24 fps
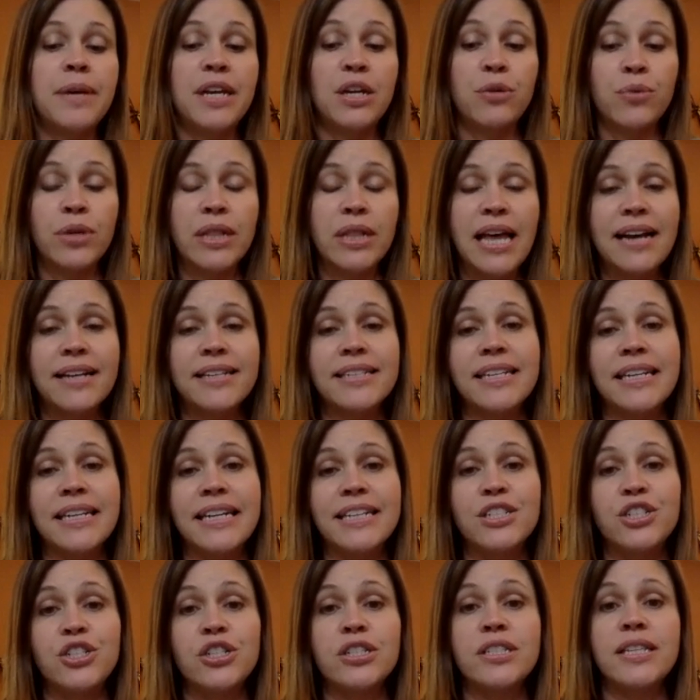it being relaxing,
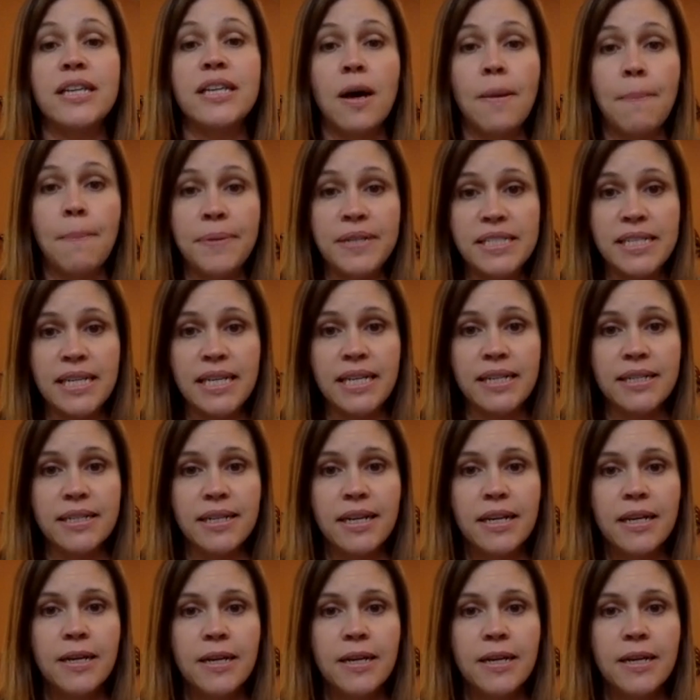it's just the opposite.